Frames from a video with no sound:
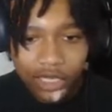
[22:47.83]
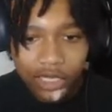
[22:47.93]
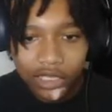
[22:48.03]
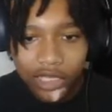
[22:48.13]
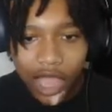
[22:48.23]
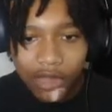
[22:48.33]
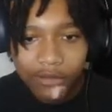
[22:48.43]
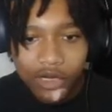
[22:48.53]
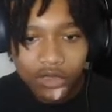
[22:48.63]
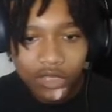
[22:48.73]
and
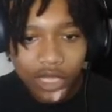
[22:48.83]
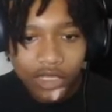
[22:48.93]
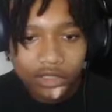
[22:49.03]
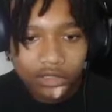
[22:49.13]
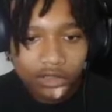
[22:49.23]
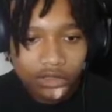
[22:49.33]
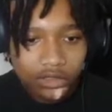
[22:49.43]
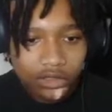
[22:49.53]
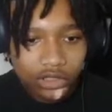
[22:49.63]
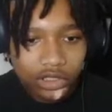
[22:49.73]
lock, bro, like,
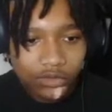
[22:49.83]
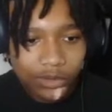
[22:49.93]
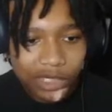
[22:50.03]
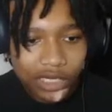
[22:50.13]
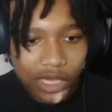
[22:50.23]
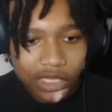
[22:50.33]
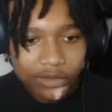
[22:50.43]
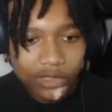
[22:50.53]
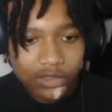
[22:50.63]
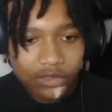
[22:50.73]
shit would be nice,
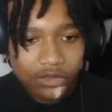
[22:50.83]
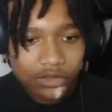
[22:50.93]
bro.